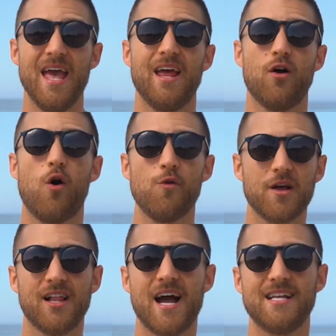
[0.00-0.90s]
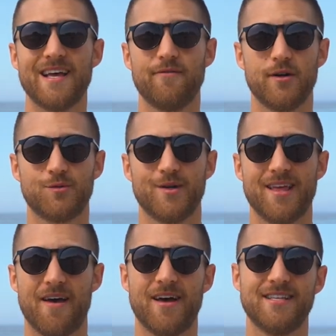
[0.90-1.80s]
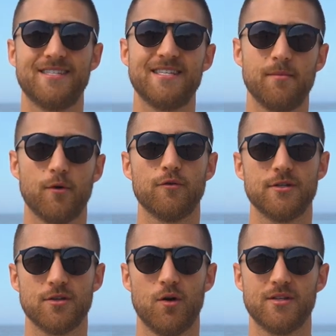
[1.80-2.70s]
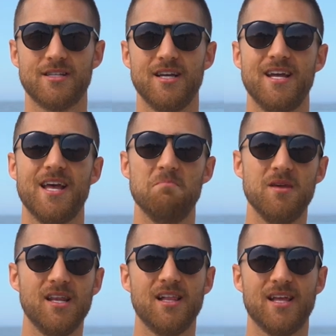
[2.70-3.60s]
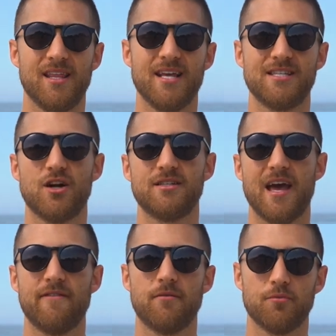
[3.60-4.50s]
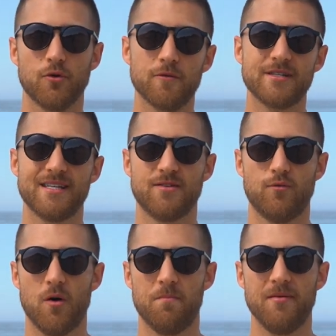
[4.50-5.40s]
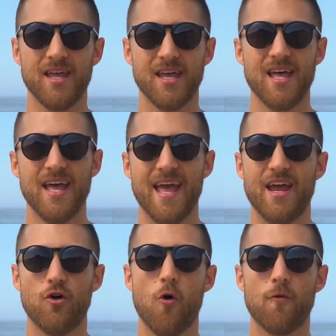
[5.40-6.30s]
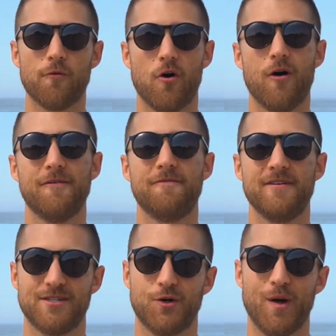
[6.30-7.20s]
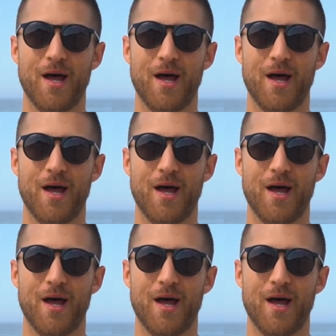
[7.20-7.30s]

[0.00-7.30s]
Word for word: And all the clients I've worked with have had similar results. Immediately, they start to have improved sense of well-being and overall physical